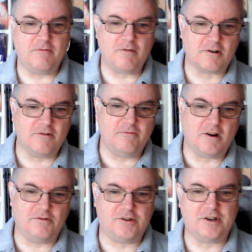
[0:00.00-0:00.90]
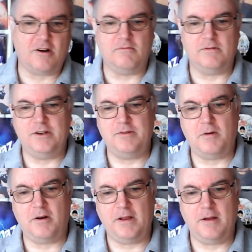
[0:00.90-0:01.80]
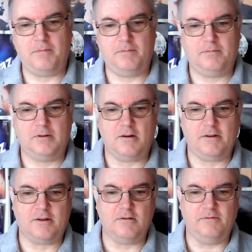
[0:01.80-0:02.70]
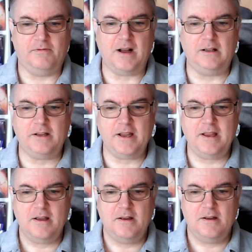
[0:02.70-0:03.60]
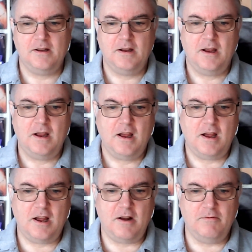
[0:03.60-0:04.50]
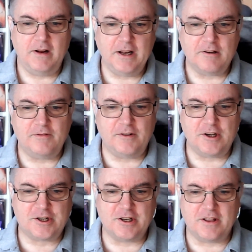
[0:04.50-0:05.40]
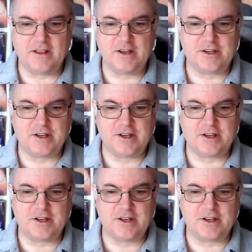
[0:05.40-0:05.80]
Rock and Roll Song, which is by a guy called Valdi. A really good version of this.